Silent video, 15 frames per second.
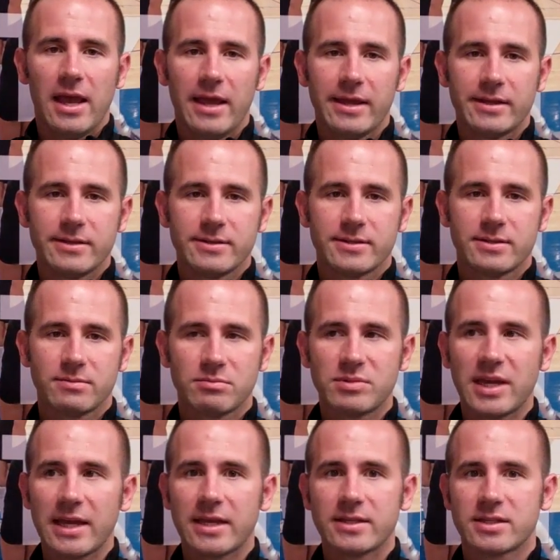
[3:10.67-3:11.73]
is
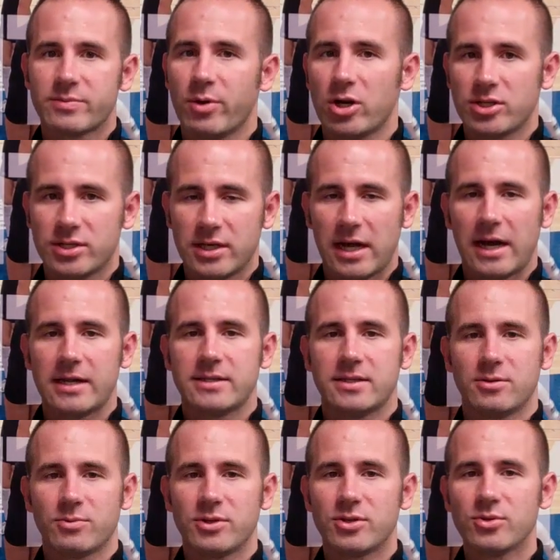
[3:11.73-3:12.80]
taking smart shots
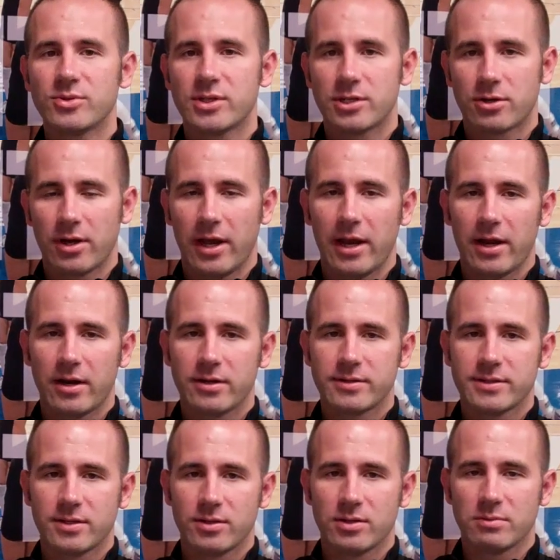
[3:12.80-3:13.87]
and reducing her errors,
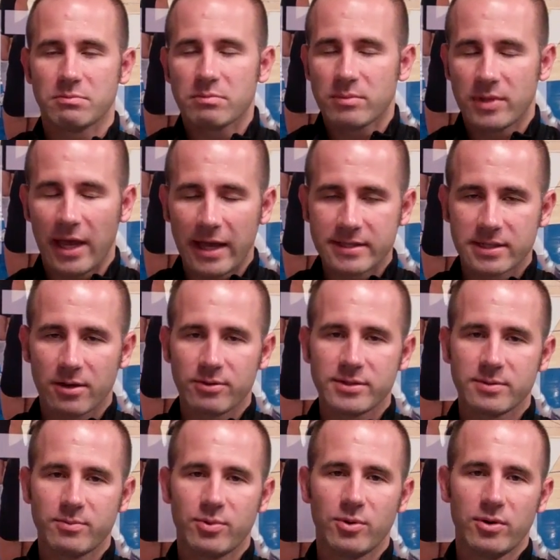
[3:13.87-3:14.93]
so that's
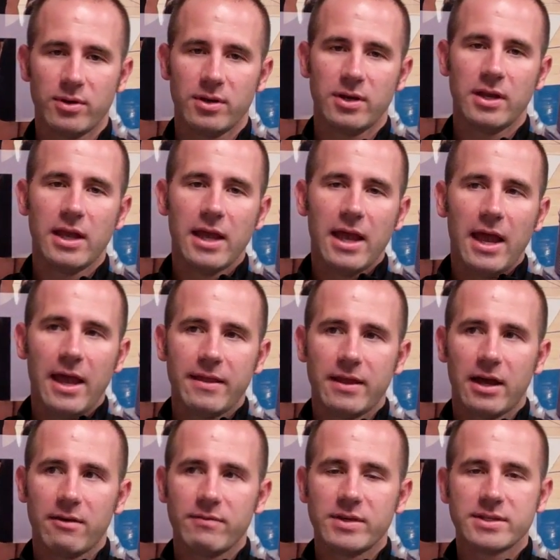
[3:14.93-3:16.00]
always important. And
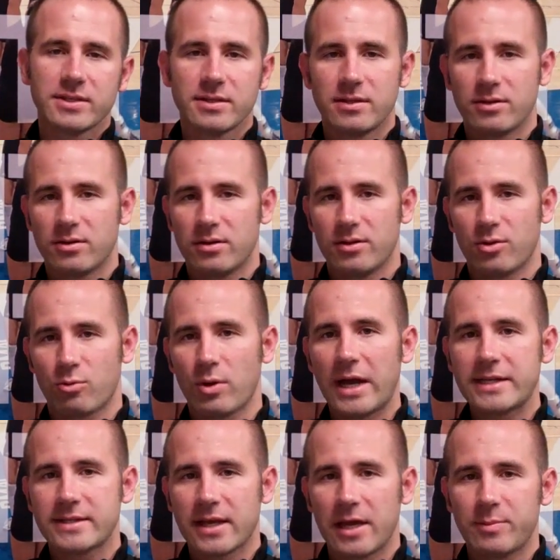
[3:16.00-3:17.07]
obviously the
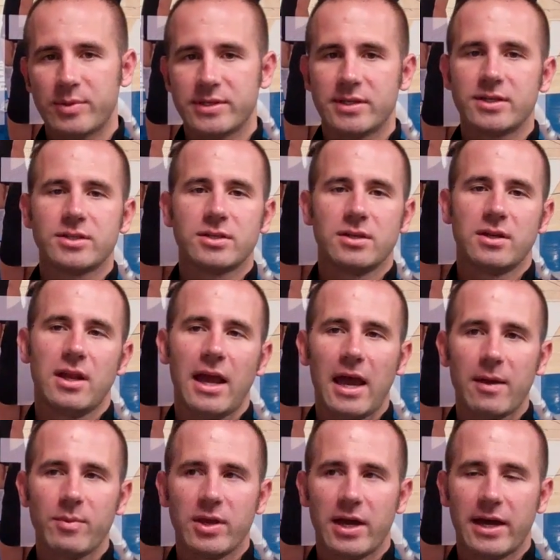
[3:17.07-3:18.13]
right side position,
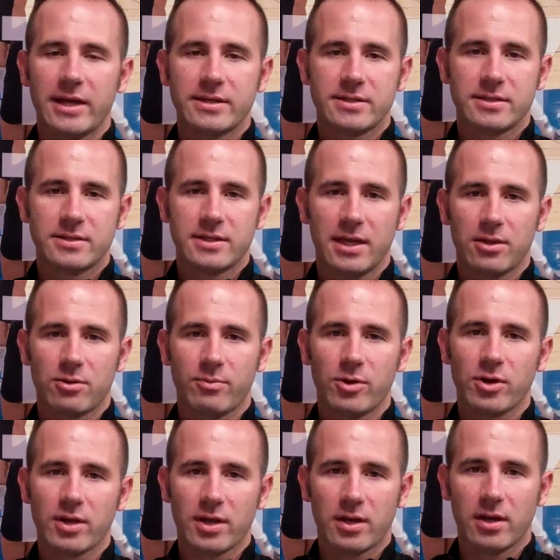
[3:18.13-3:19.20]
Abby Heiss and Taylor
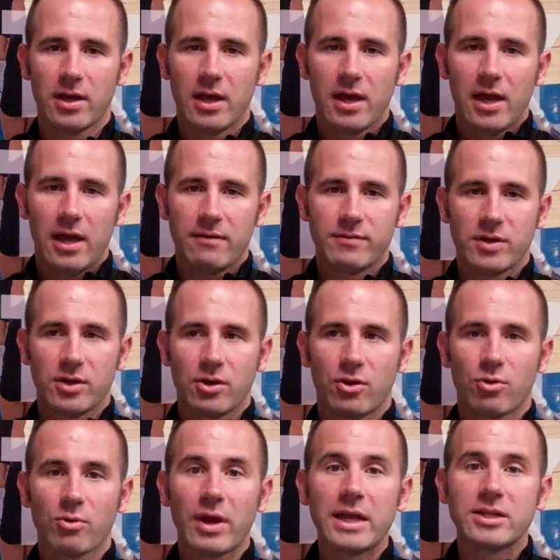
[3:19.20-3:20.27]
Merka have done a
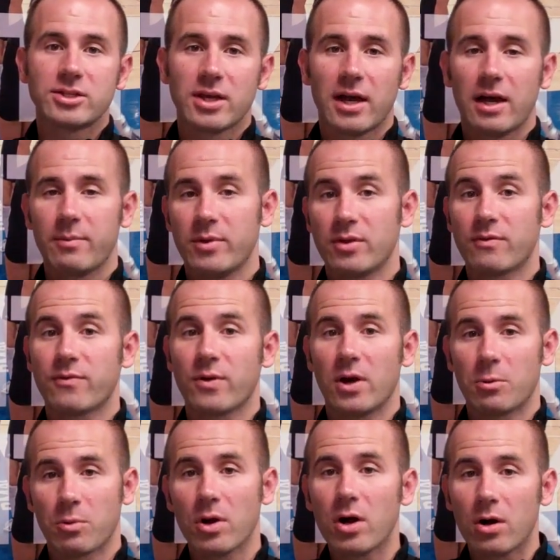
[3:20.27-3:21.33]
great job in the
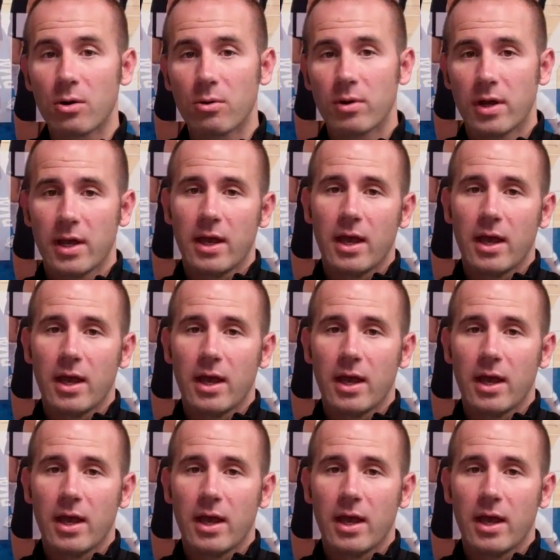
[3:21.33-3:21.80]
front row.